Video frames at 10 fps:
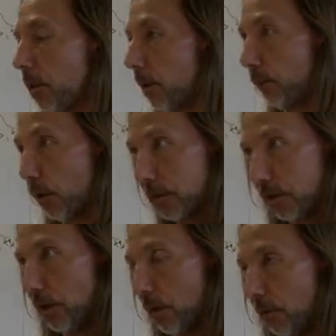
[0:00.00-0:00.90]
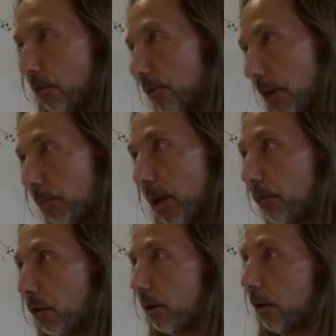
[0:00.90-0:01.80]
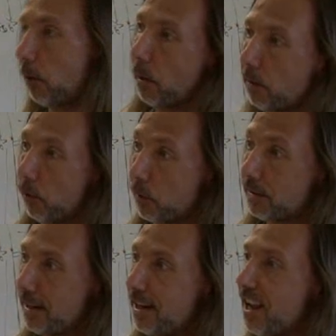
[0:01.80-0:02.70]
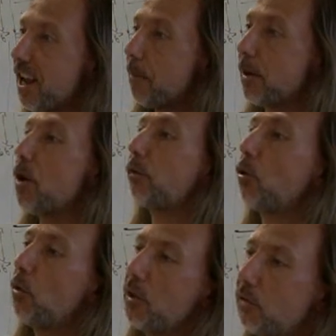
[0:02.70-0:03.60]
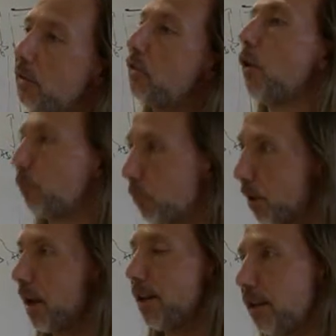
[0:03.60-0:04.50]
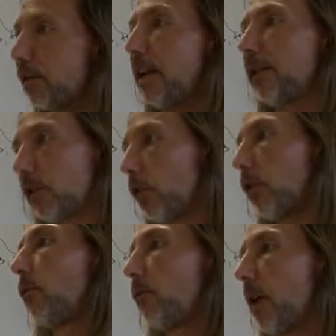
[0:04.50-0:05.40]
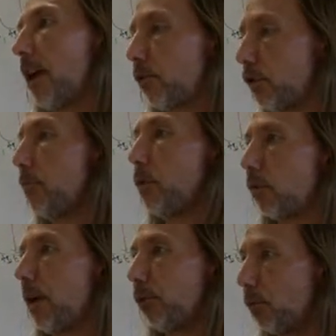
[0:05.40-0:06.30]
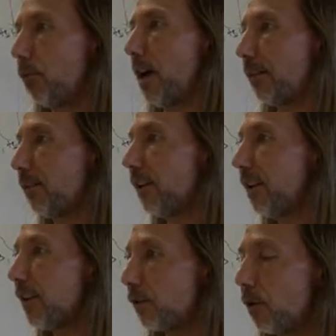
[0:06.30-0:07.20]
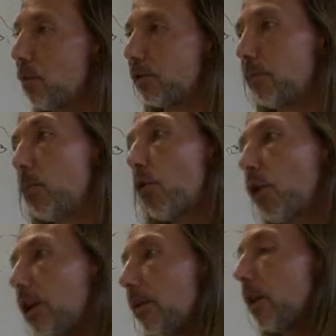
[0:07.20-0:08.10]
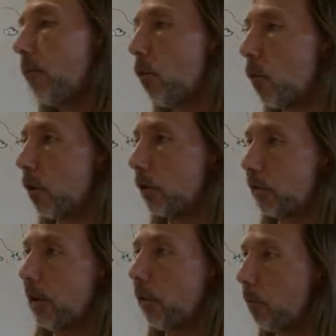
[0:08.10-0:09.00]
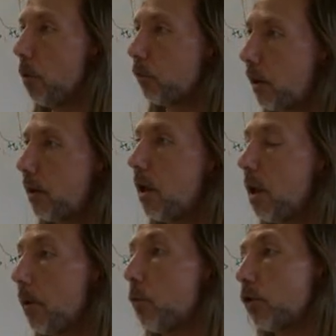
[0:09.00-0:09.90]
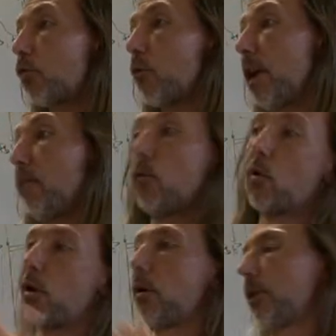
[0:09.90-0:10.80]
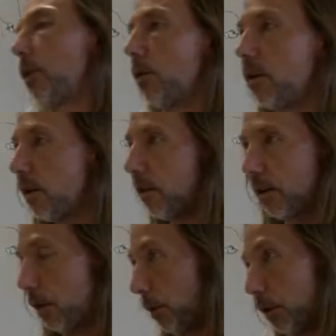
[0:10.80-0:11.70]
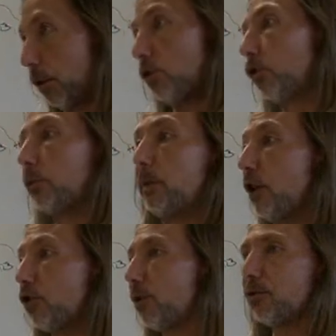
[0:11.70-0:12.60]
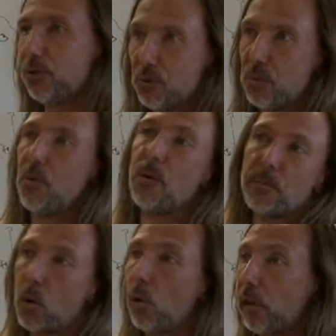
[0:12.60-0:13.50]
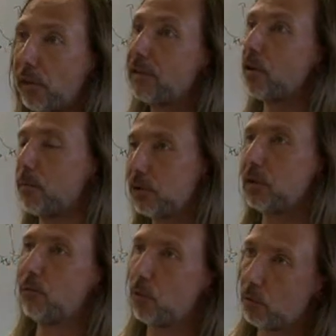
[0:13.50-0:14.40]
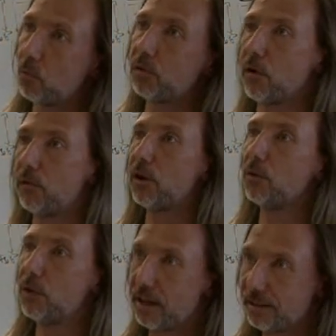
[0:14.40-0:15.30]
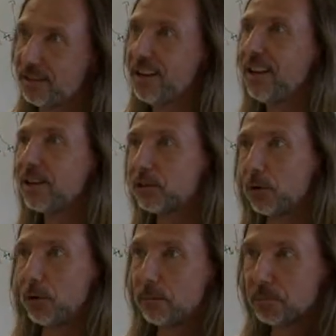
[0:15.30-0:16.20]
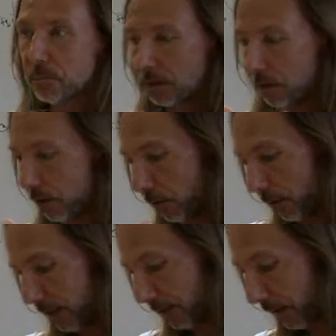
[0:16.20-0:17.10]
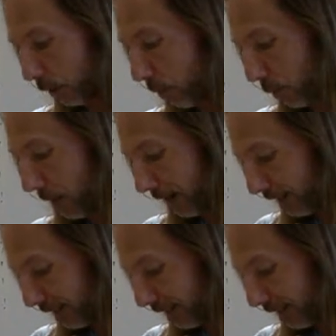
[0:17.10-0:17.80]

the frequency or the play free, the replay frequency, but you have to do this in software, and it takes a lot of extra CPU time to do that. So it was more limited for synth music, but it was great for you know you could do speech, you could do all the things that Commodore 64 was not very good at. So you know, it's a compromise,